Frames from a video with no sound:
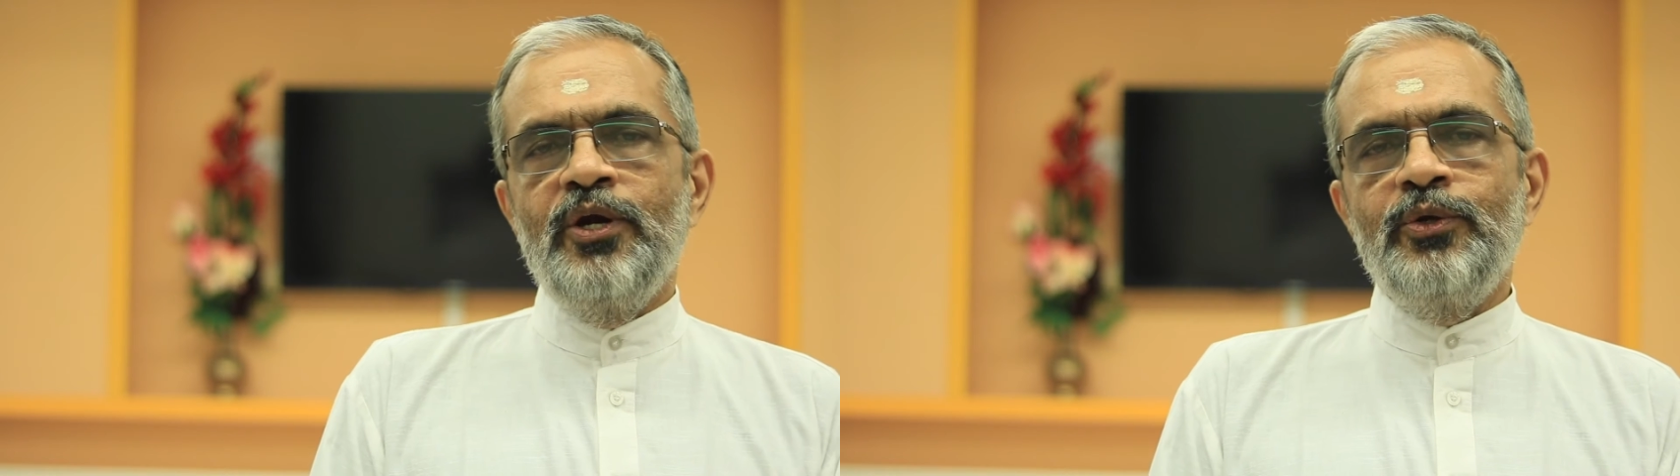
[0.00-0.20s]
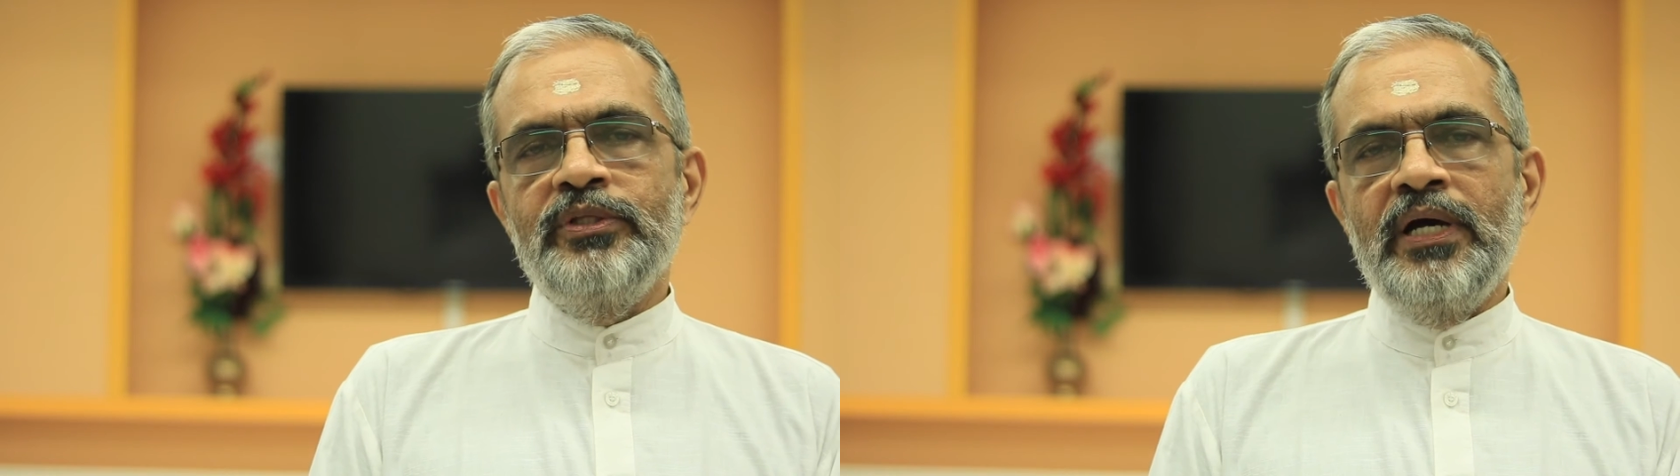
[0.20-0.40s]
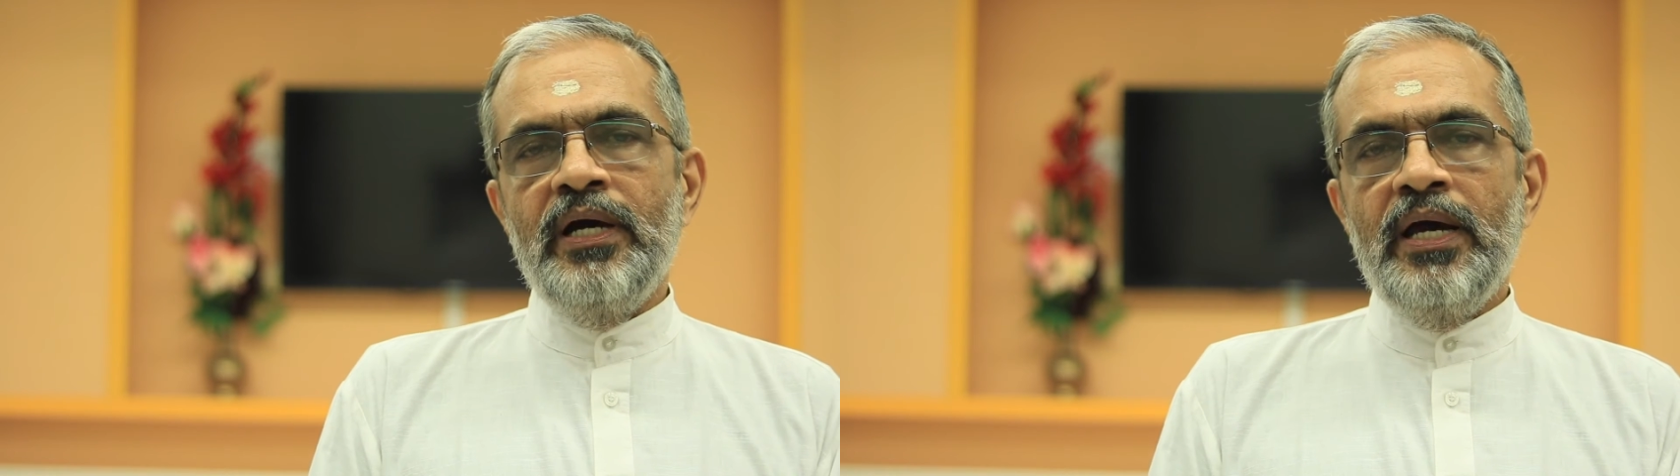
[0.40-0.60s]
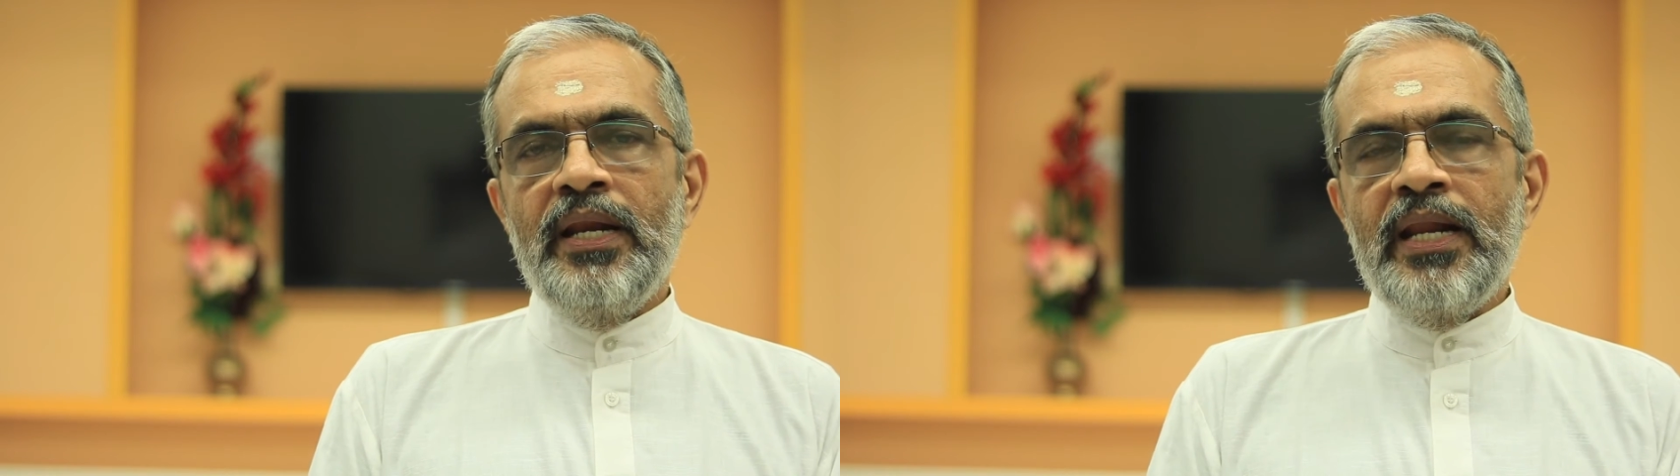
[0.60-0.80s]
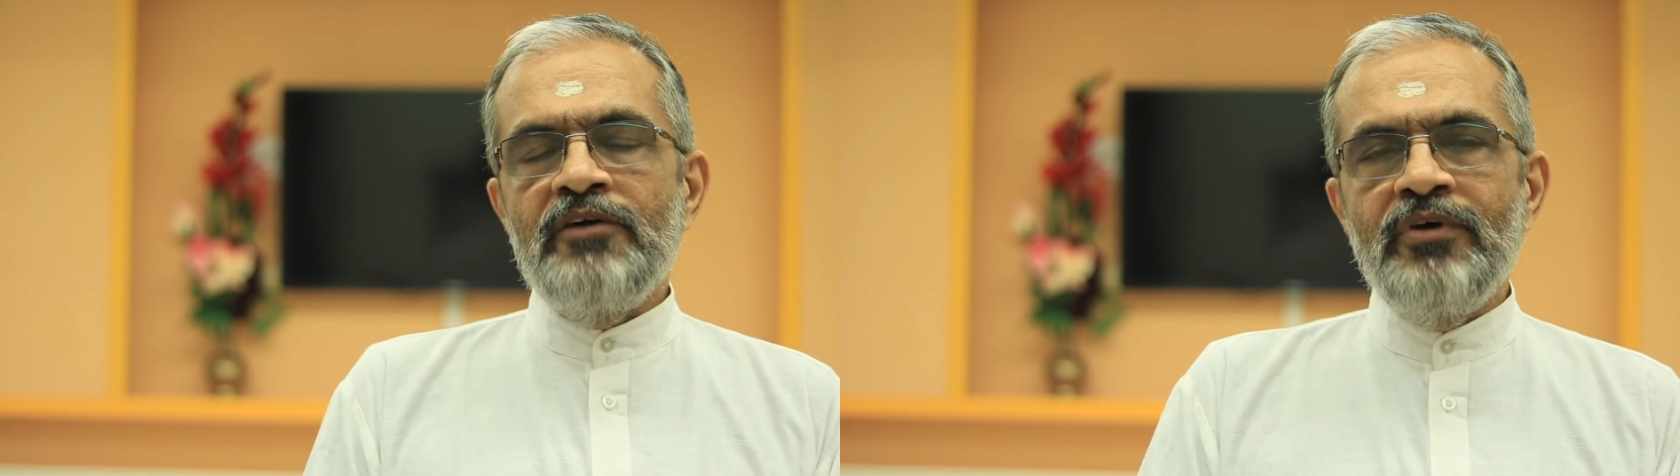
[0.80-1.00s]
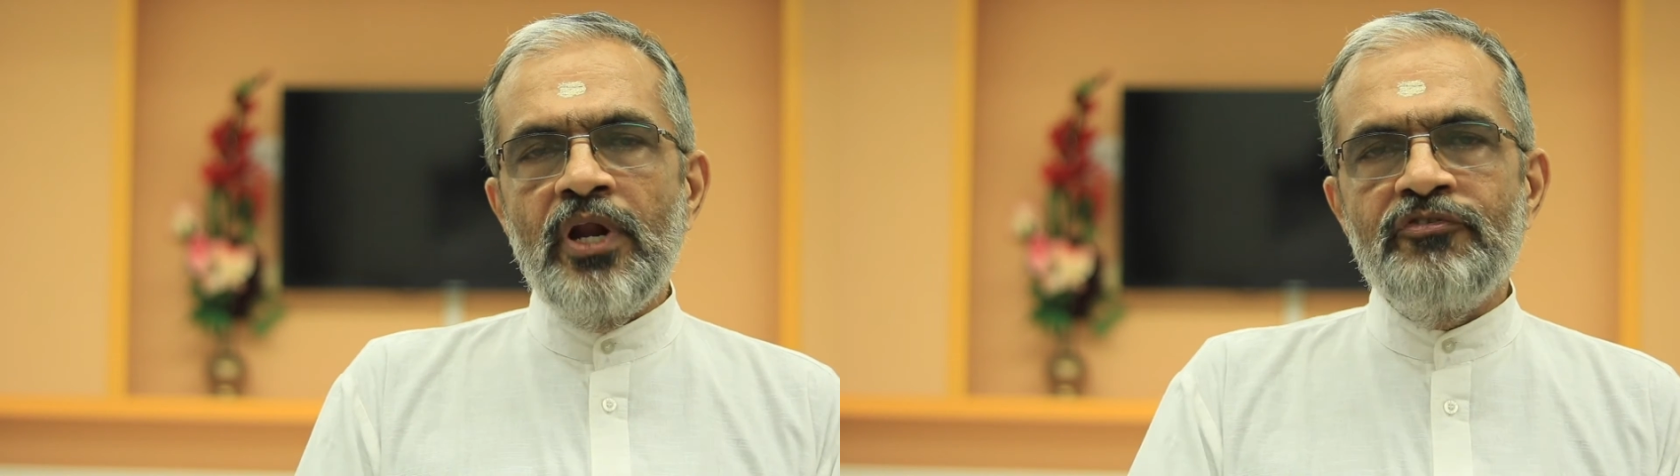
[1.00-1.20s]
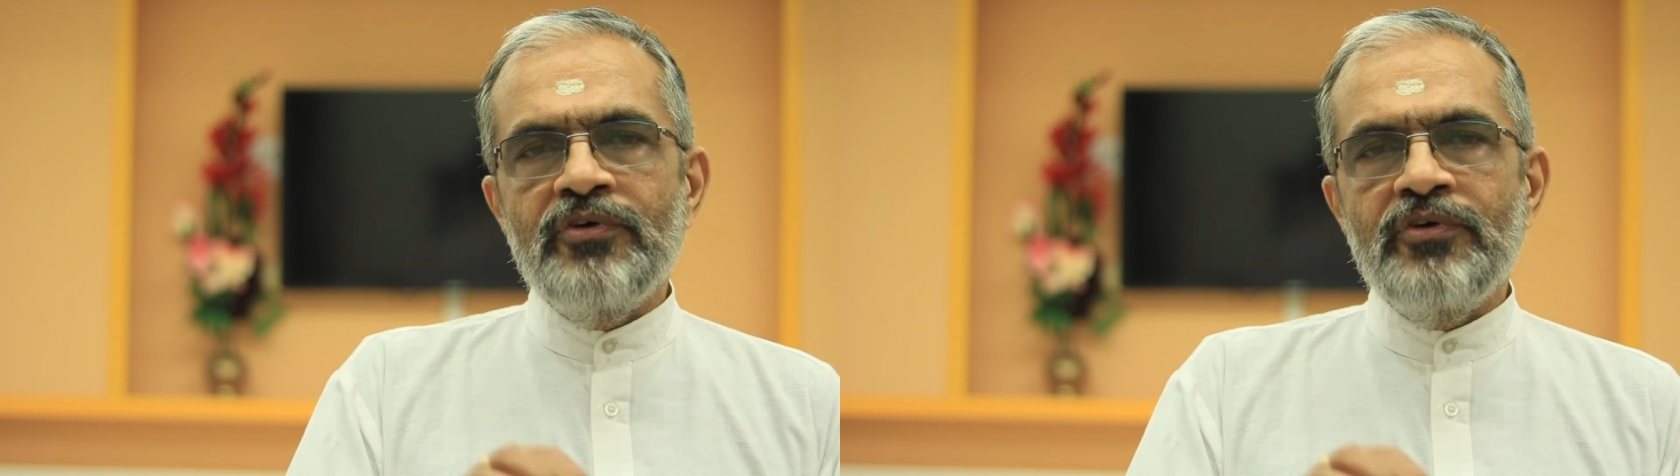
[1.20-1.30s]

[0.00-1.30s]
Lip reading: to the level of